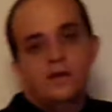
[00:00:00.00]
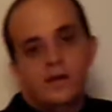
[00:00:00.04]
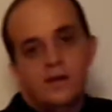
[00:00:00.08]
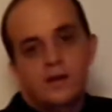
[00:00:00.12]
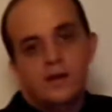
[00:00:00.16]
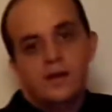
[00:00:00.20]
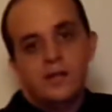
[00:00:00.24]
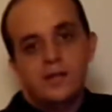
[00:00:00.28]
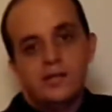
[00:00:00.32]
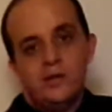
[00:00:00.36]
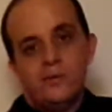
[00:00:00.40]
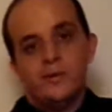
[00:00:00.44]

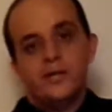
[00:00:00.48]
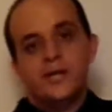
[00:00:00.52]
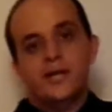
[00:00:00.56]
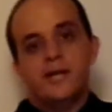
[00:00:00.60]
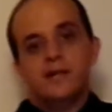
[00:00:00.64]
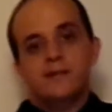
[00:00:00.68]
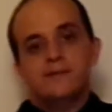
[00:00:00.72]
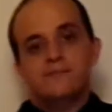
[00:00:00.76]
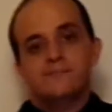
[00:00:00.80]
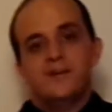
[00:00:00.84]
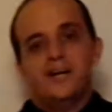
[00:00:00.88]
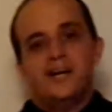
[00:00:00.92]
Hello
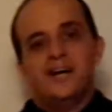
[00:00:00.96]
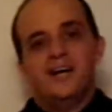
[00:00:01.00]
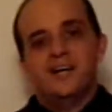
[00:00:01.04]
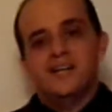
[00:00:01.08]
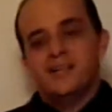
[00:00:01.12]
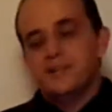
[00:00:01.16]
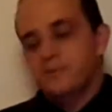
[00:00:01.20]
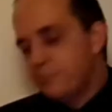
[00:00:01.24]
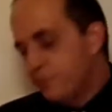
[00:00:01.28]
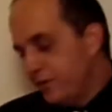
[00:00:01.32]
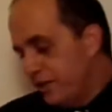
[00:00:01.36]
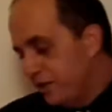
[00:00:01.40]
again.
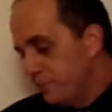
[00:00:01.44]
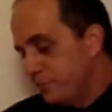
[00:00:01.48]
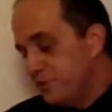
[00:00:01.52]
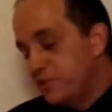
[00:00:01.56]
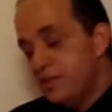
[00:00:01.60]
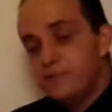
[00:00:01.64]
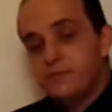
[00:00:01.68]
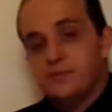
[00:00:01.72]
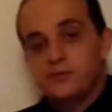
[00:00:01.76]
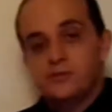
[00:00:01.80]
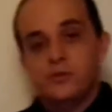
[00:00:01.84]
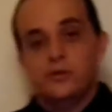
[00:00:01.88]
Hi, my name is
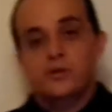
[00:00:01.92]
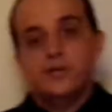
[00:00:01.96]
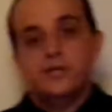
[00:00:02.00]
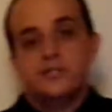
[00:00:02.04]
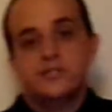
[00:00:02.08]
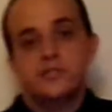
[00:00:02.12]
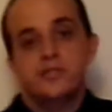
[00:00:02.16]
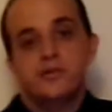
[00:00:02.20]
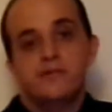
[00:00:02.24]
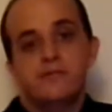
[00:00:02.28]
David Deutsch,